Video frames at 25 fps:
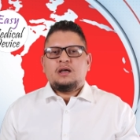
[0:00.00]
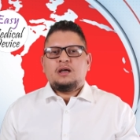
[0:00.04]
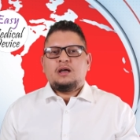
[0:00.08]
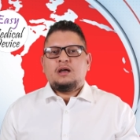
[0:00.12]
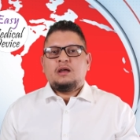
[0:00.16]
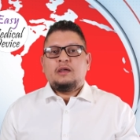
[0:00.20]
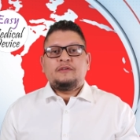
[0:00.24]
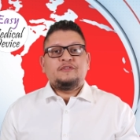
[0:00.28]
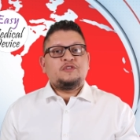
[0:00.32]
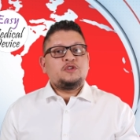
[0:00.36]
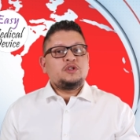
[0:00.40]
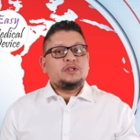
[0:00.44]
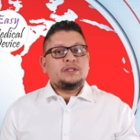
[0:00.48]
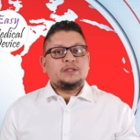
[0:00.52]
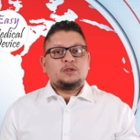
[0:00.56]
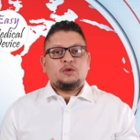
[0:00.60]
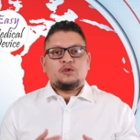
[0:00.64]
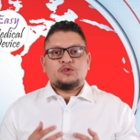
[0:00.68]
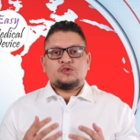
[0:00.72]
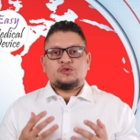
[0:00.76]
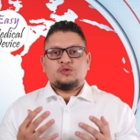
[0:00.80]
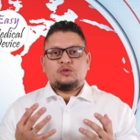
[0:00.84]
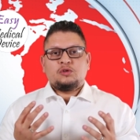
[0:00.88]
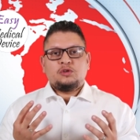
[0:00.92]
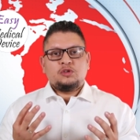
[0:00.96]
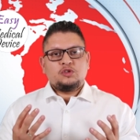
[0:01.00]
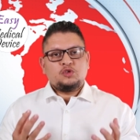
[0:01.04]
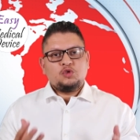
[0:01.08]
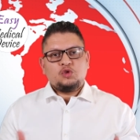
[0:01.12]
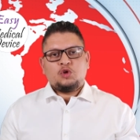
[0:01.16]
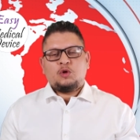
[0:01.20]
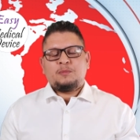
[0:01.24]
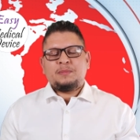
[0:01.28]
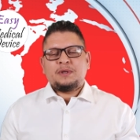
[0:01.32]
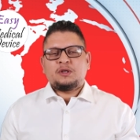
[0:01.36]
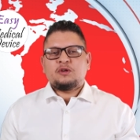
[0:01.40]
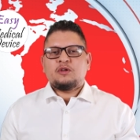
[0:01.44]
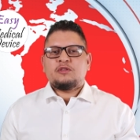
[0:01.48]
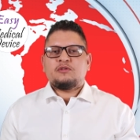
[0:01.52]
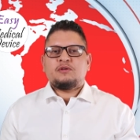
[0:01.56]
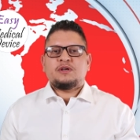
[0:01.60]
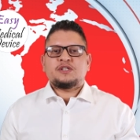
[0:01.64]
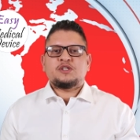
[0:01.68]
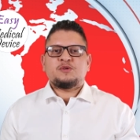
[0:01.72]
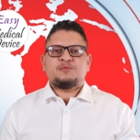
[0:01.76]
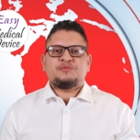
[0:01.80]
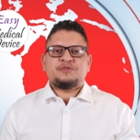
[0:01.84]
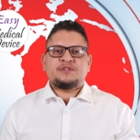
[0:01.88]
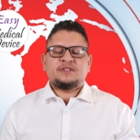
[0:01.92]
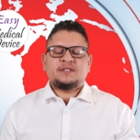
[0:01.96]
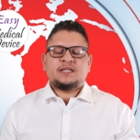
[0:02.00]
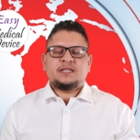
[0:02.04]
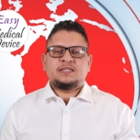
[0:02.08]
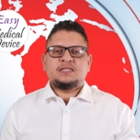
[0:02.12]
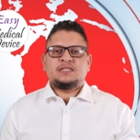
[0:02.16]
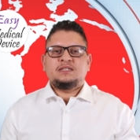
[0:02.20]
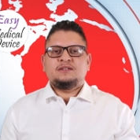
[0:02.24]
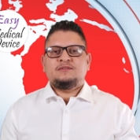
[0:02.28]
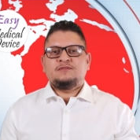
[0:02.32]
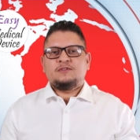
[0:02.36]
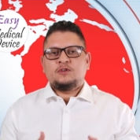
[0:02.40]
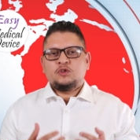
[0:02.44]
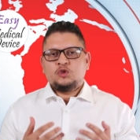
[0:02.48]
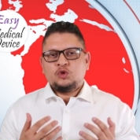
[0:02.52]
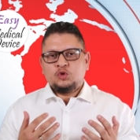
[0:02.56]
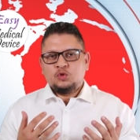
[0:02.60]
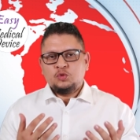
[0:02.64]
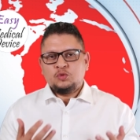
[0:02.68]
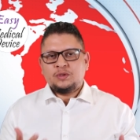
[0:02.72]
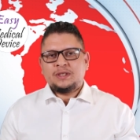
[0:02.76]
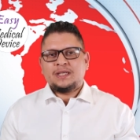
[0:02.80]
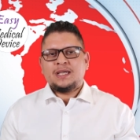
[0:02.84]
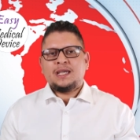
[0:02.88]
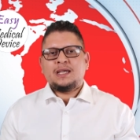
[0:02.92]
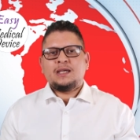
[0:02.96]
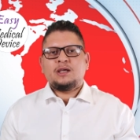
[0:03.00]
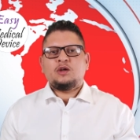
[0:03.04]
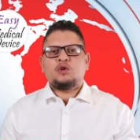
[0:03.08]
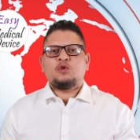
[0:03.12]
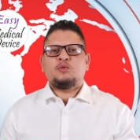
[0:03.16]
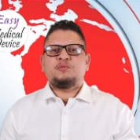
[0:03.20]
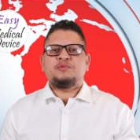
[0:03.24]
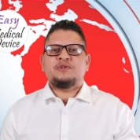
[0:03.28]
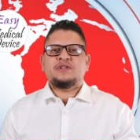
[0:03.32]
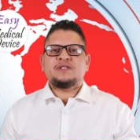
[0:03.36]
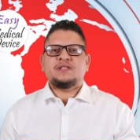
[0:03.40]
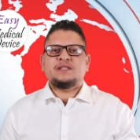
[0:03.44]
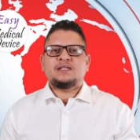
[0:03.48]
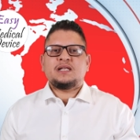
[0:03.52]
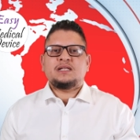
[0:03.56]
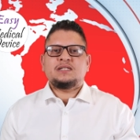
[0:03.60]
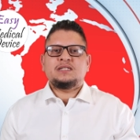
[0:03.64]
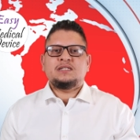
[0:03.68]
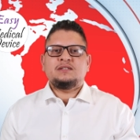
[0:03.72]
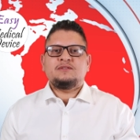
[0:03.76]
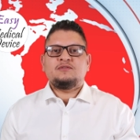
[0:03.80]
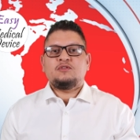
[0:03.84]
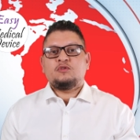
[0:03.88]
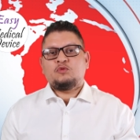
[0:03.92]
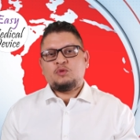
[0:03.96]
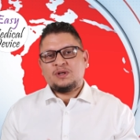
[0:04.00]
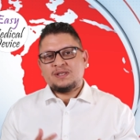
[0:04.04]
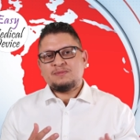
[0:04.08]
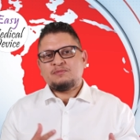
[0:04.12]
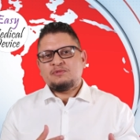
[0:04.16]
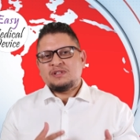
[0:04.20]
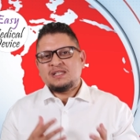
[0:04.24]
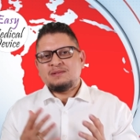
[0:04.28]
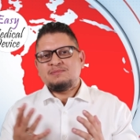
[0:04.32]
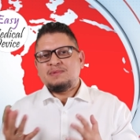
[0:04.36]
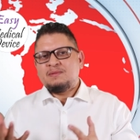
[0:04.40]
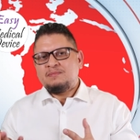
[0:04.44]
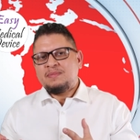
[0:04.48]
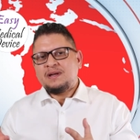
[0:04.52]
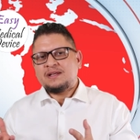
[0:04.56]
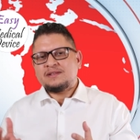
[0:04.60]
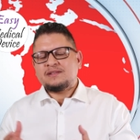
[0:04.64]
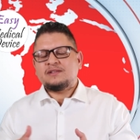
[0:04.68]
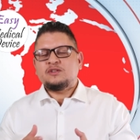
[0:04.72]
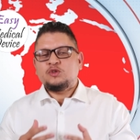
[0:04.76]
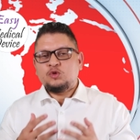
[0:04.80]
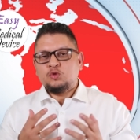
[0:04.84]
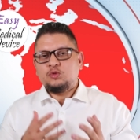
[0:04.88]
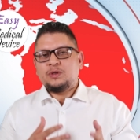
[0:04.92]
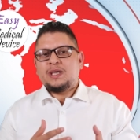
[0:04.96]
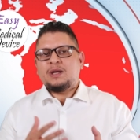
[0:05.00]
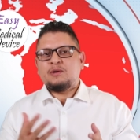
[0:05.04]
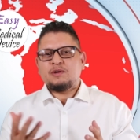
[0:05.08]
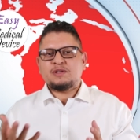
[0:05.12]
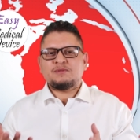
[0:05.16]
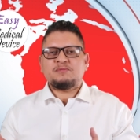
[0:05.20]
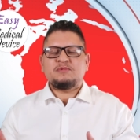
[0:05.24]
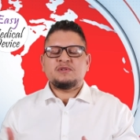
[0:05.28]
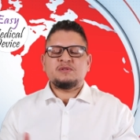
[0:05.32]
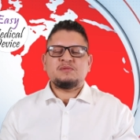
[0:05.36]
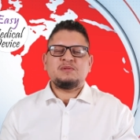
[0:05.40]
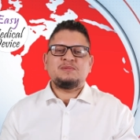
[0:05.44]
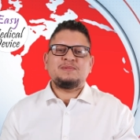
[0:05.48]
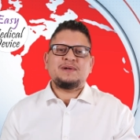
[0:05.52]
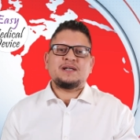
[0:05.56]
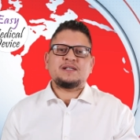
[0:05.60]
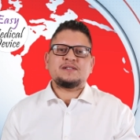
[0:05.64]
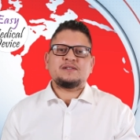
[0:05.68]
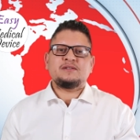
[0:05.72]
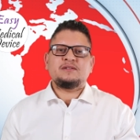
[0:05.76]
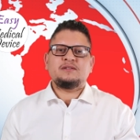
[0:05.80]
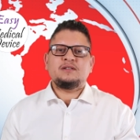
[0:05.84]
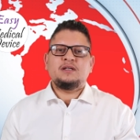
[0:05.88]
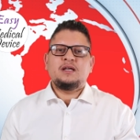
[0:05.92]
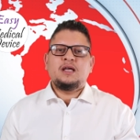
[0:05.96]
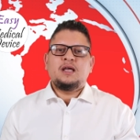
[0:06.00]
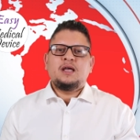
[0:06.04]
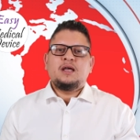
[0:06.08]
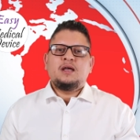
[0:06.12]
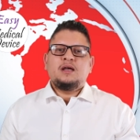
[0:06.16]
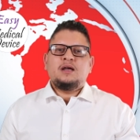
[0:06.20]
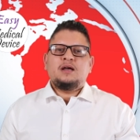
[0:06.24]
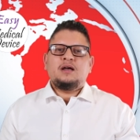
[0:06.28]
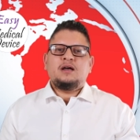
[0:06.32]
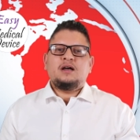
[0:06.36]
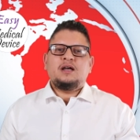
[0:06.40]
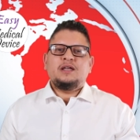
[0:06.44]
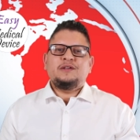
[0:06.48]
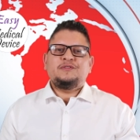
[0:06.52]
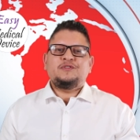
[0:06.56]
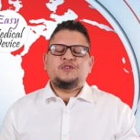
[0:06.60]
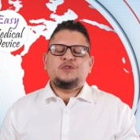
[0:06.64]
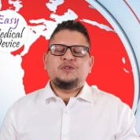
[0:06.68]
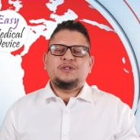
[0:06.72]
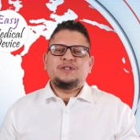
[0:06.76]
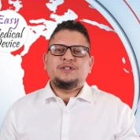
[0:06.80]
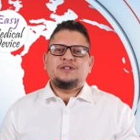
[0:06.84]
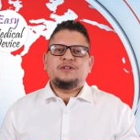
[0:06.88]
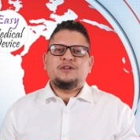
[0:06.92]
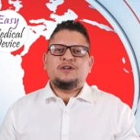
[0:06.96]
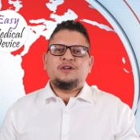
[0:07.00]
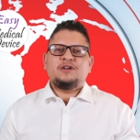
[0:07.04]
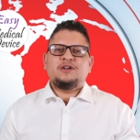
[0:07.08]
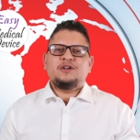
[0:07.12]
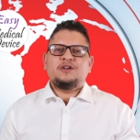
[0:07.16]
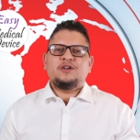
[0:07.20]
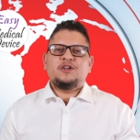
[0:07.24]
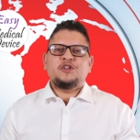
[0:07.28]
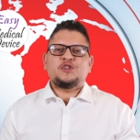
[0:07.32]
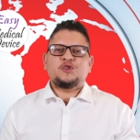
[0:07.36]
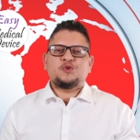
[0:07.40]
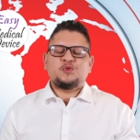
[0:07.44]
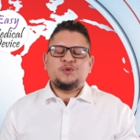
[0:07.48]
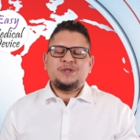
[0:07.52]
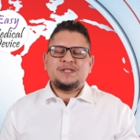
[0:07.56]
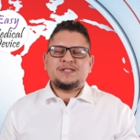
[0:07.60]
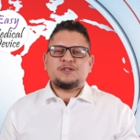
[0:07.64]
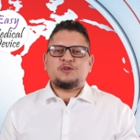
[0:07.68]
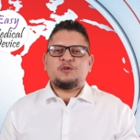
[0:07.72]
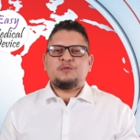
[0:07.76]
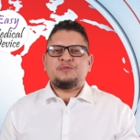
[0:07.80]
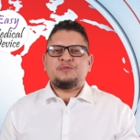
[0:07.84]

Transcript: Uh, if you need also a European authorized representative, a UK representative, responsible person, UK responsible person. if you need a, a, Swiss